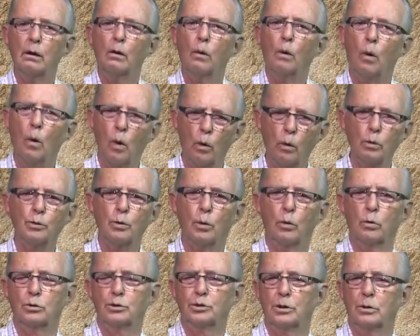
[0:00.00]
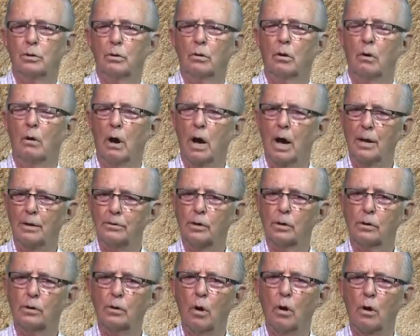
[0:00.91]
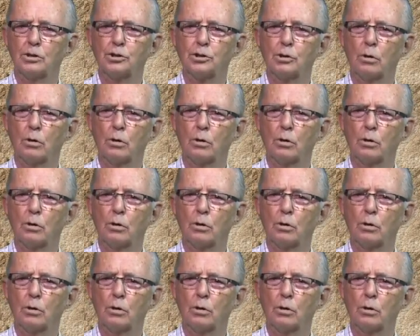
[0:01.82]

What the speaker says: All doors are under God's